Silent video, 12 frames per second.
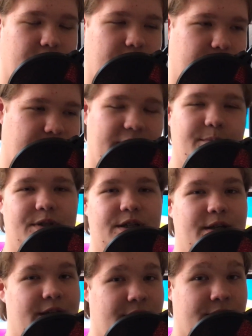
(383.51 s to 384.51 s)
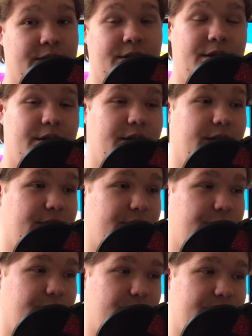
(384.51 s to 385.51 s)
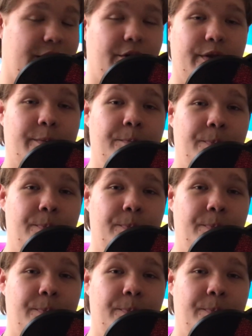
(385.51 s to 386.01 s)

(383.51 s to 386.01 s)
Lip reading: captain is to tell them,